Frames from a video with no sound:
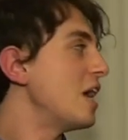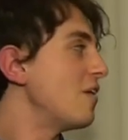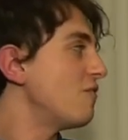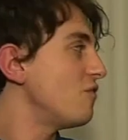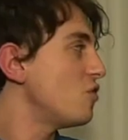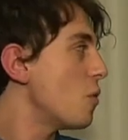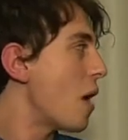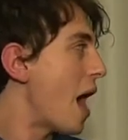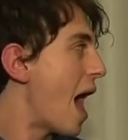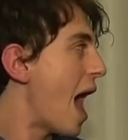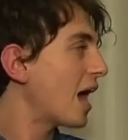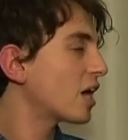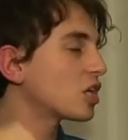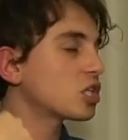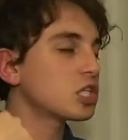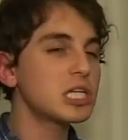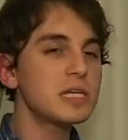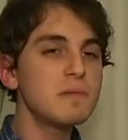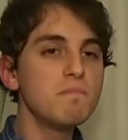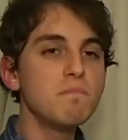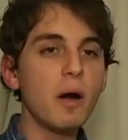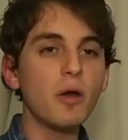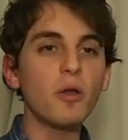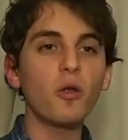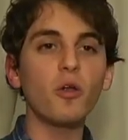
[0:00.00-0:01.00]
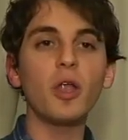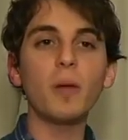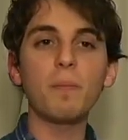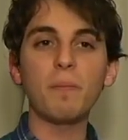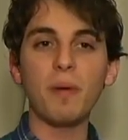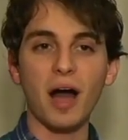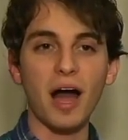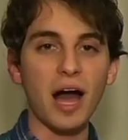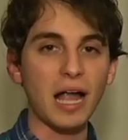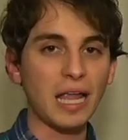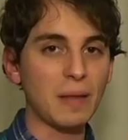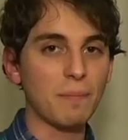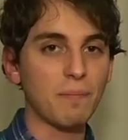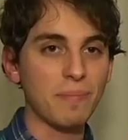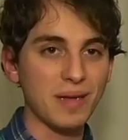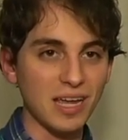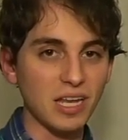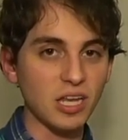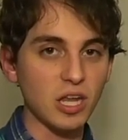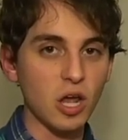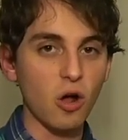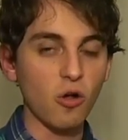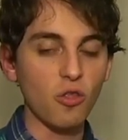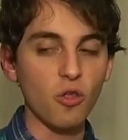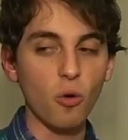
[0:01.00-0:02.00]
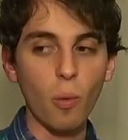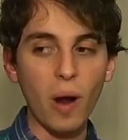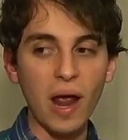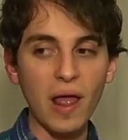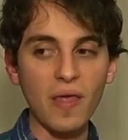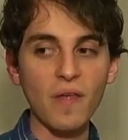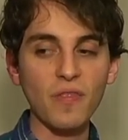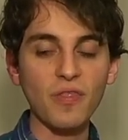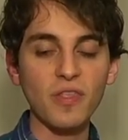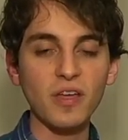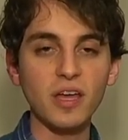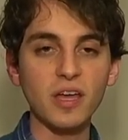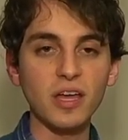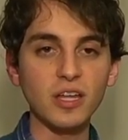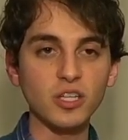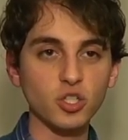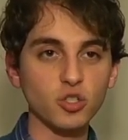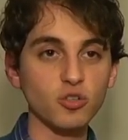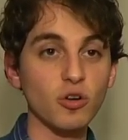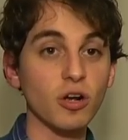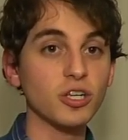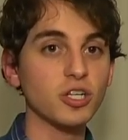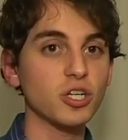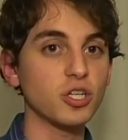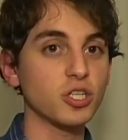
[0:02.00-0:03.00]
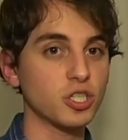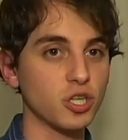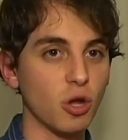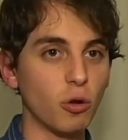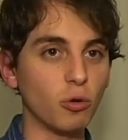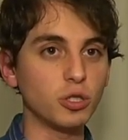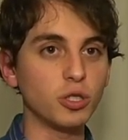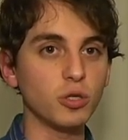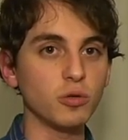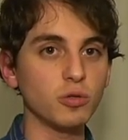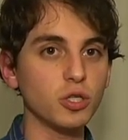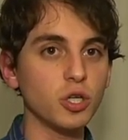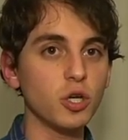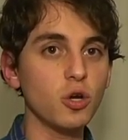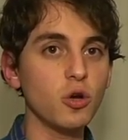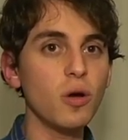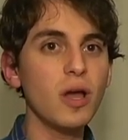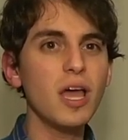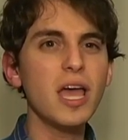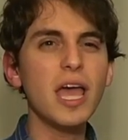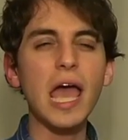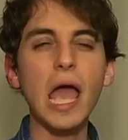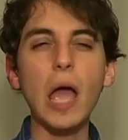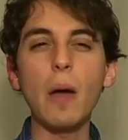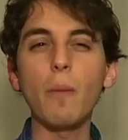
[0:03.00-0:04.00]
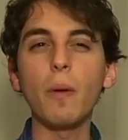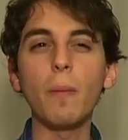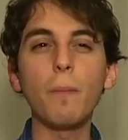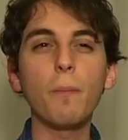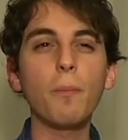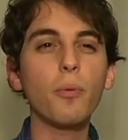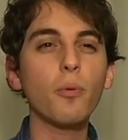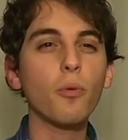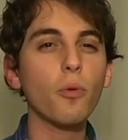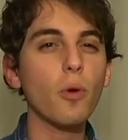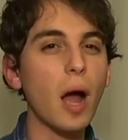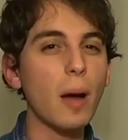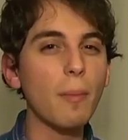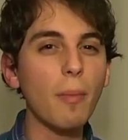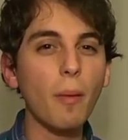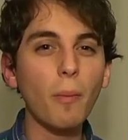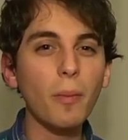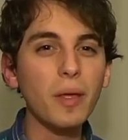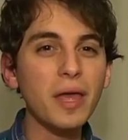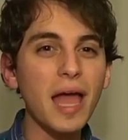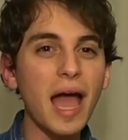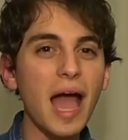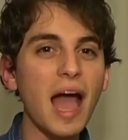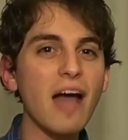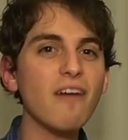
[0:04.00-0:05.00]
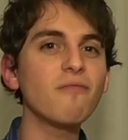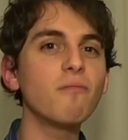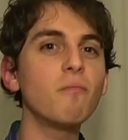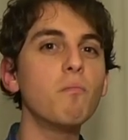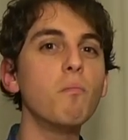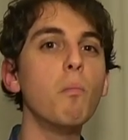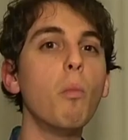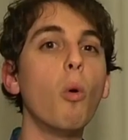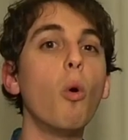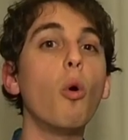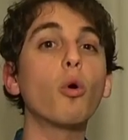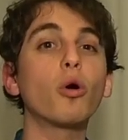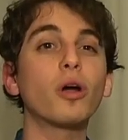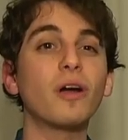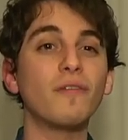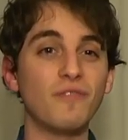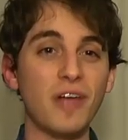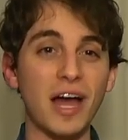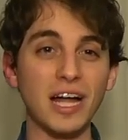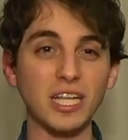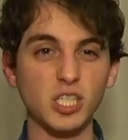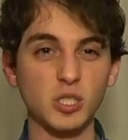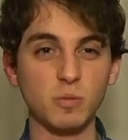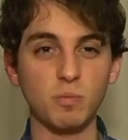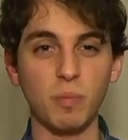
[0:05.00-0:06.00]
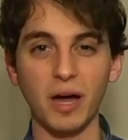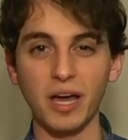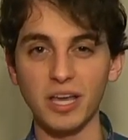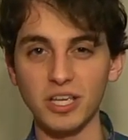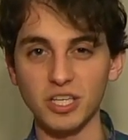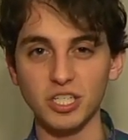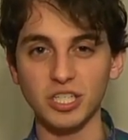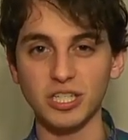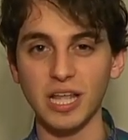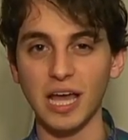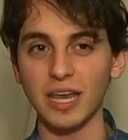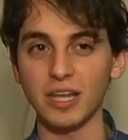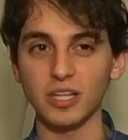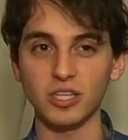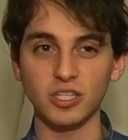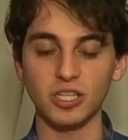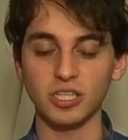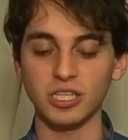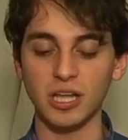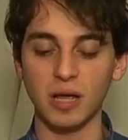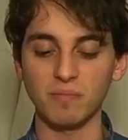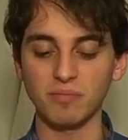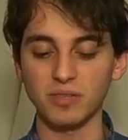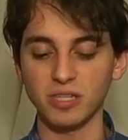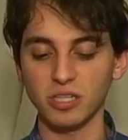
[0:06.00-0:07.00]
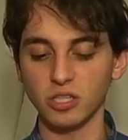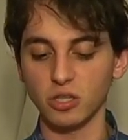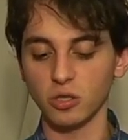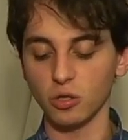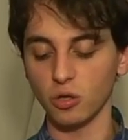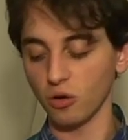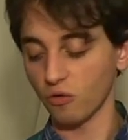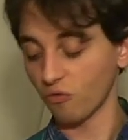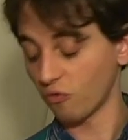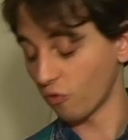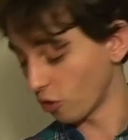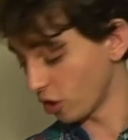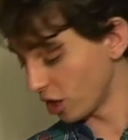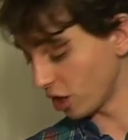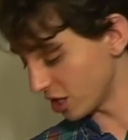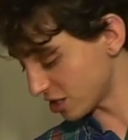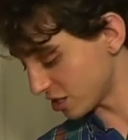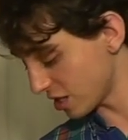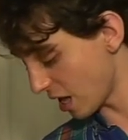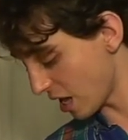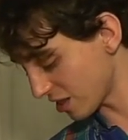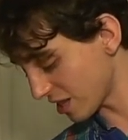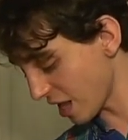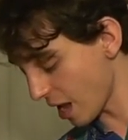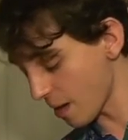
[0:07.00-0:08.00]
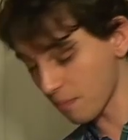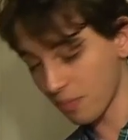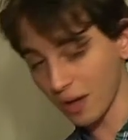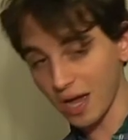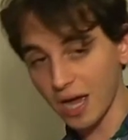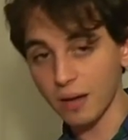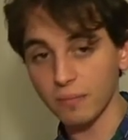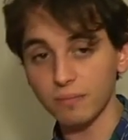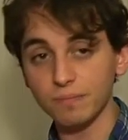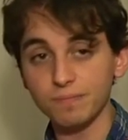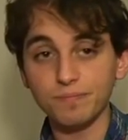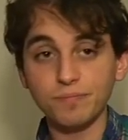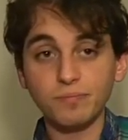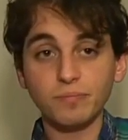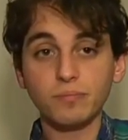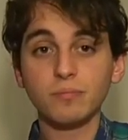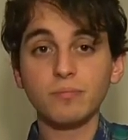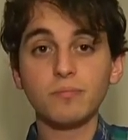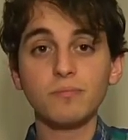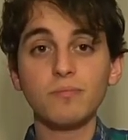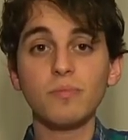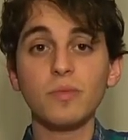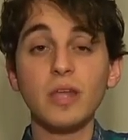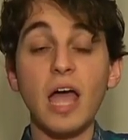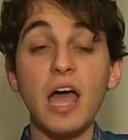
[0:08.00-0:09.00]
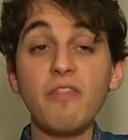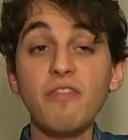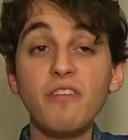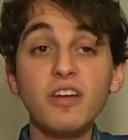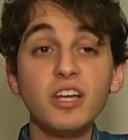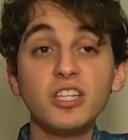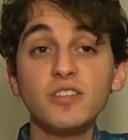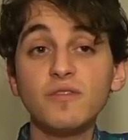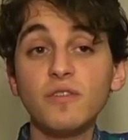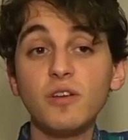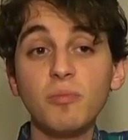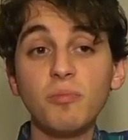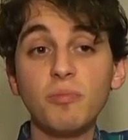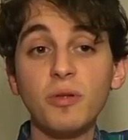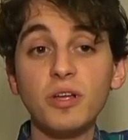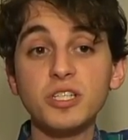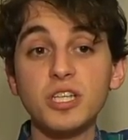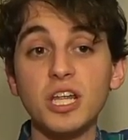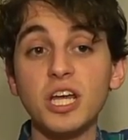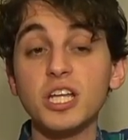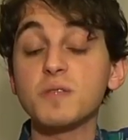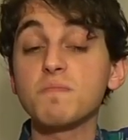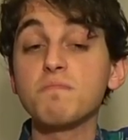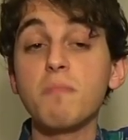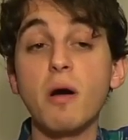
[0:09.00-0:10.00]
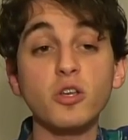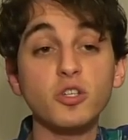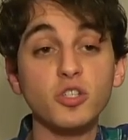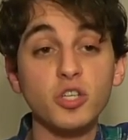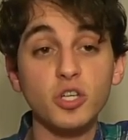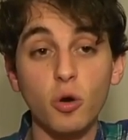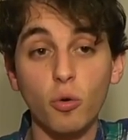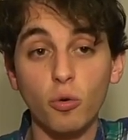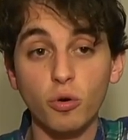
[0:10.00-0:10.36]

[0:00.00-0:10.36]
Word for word: if you actually muddled up a jalapeno the way that the instructions told you to, it would probably have more of that spice that it's attempting to look for. It's not that bad. I think it's very pleasant. It's mostly